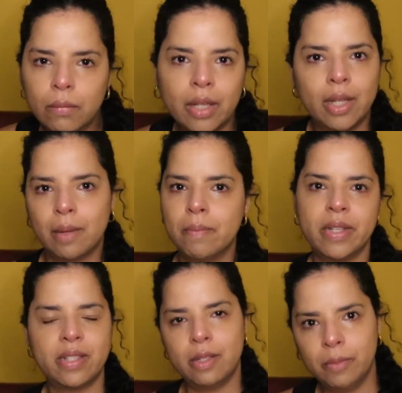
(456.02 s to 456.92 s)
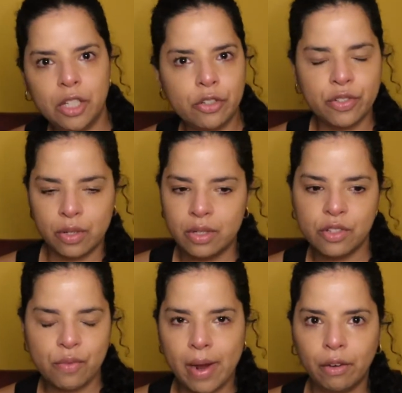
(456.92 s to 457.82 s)
I think, misdemeanors on
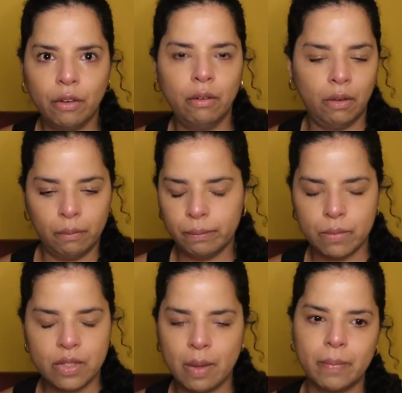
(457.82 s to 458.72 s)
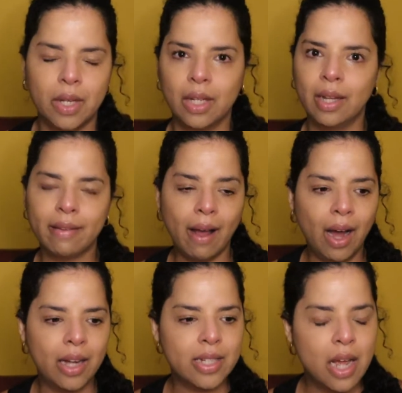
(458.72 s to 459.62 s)
his record and something like
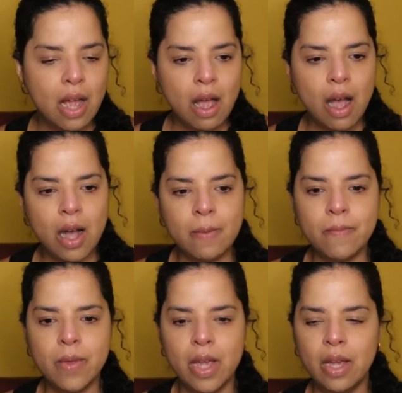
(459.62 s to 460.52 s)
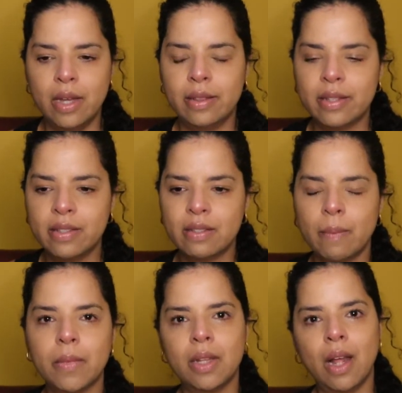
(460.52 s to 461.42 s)
that. Um, this is
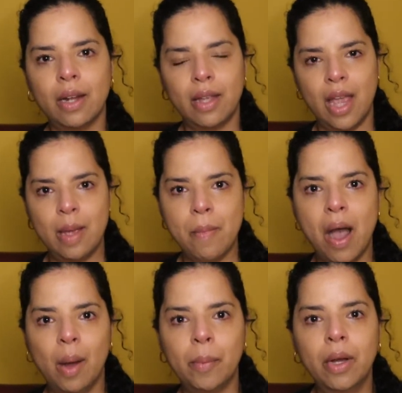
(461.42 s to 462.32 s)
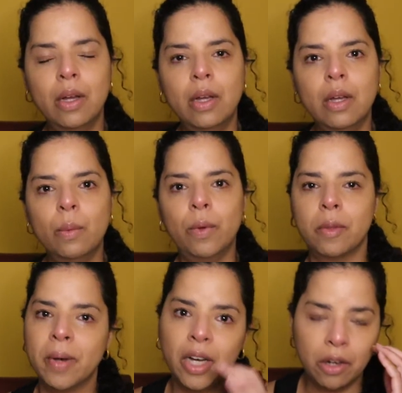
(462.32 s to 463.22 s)
something that came up with
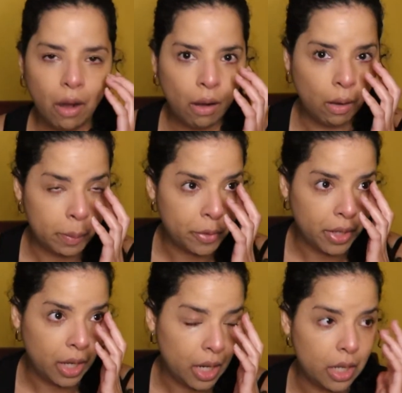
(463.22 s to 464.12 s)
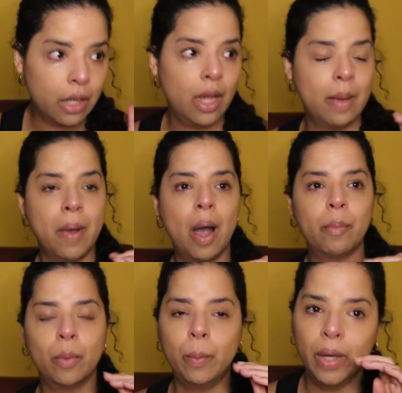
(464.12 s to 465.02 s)
Ahmaud Arbery and it came
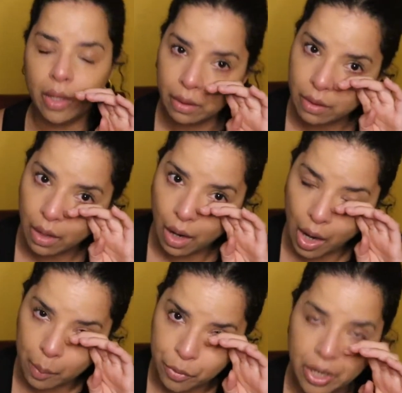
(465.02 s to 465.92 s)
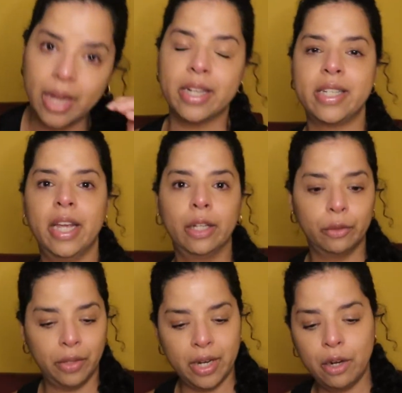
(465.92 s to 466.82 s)
up with uh, Breonna
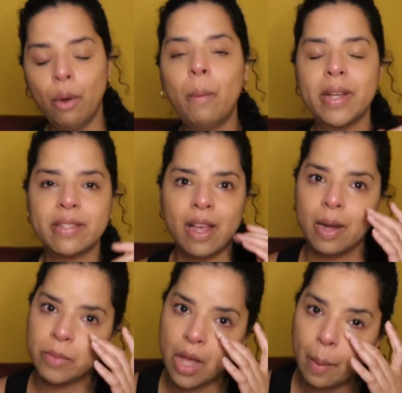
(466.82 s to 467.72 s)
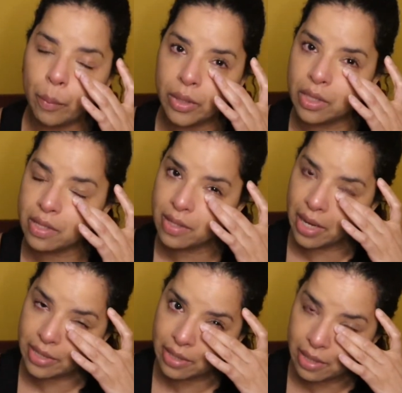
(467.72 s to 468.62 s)
Taylor and it always comes up when these
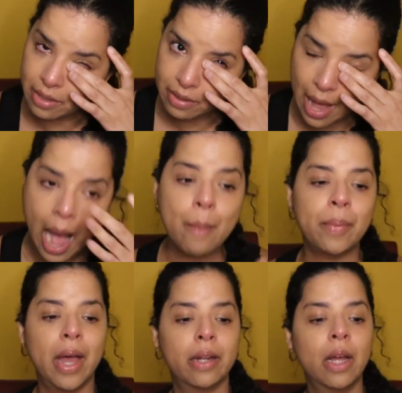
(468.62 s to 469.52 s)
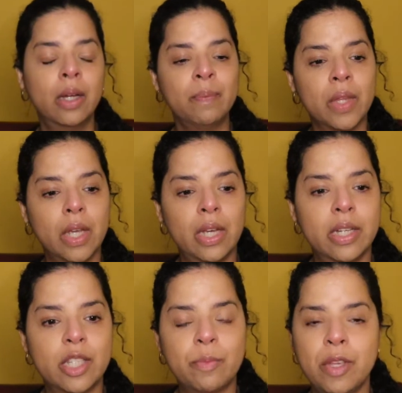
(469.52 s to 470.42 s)
cases happen
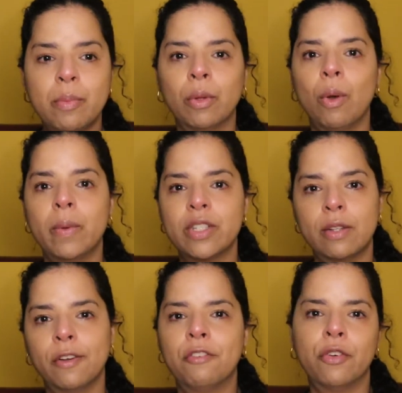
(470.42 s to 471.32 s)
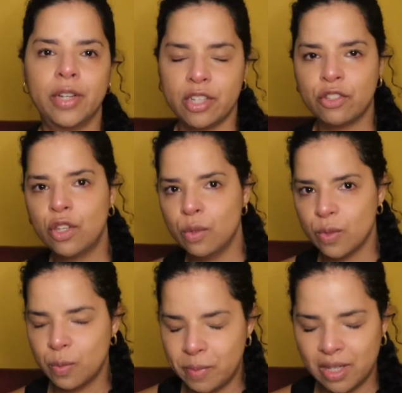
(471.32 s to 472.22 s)
is people always look for an
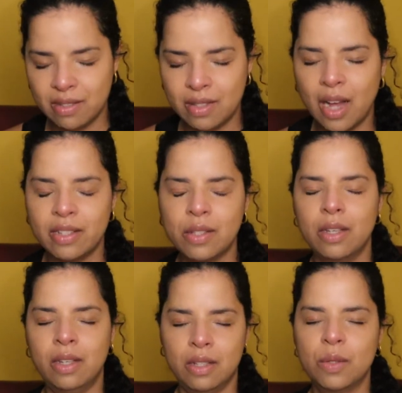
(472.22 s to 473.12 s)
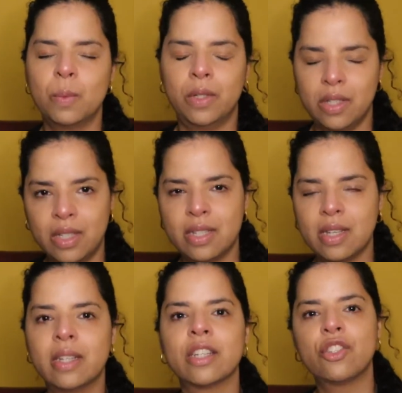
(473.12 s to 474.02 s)
excuse because that is what it
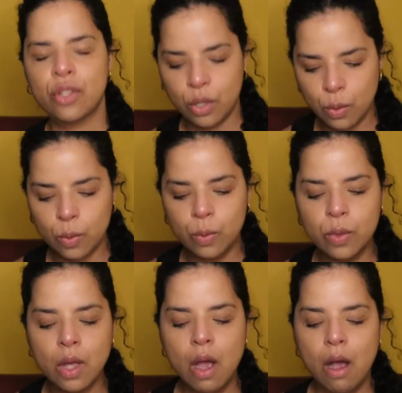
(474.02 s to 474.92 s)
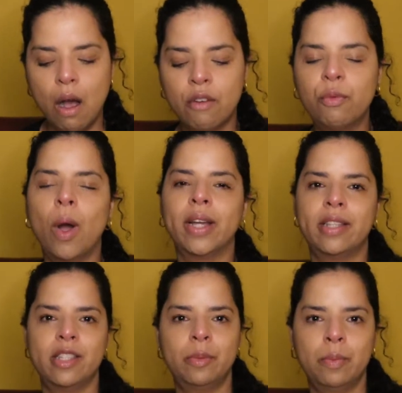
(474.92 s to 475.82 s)
is, an excuse of why
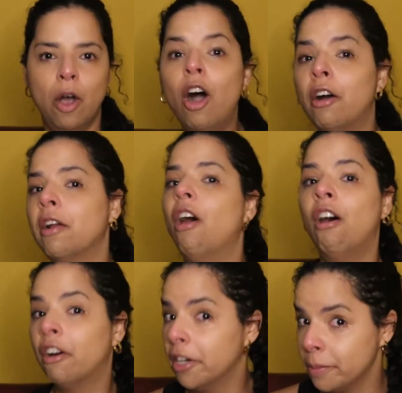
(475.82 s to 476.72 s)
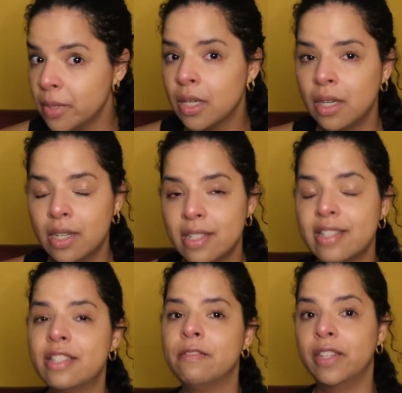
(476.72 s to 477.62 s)
this unarmed
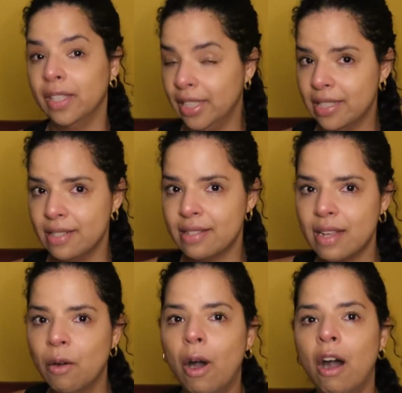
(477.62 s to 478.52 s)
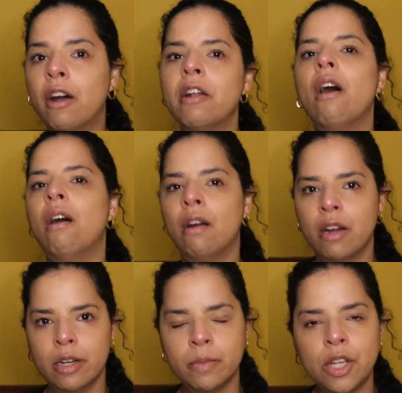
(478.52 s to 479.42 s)
civilians,
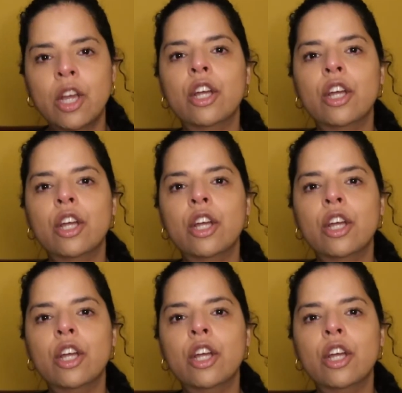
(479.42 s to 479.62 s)
unarmed